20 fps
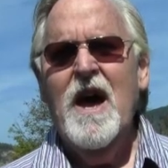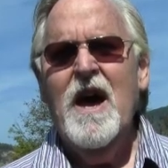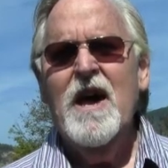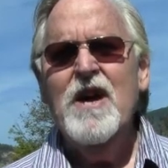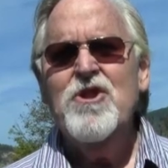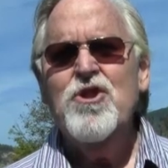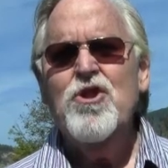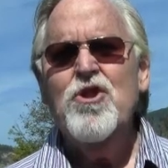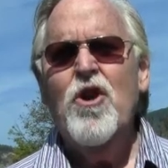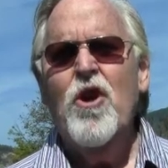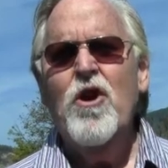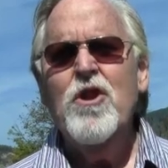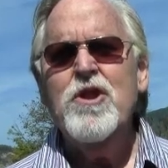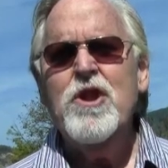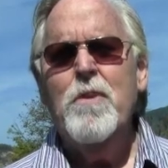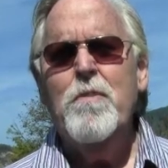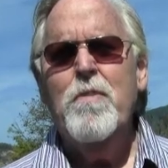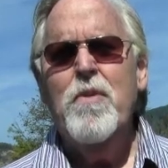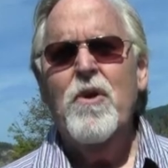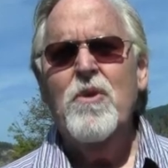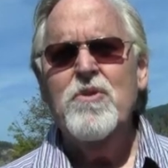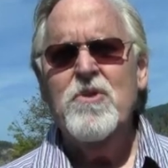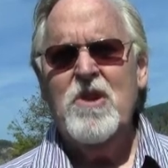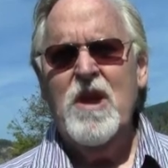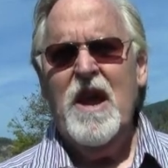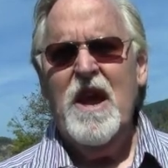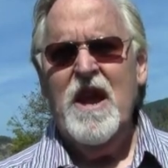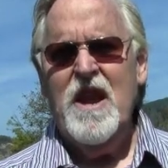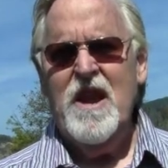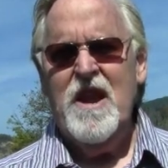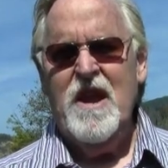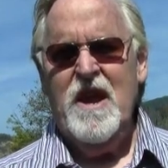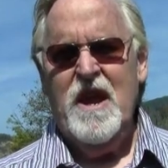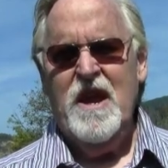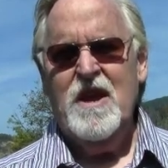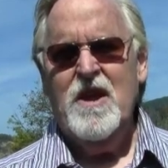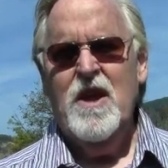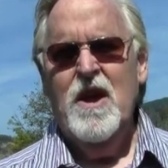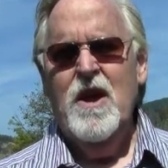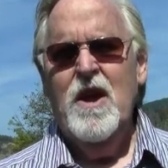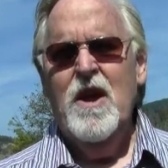atot poternic,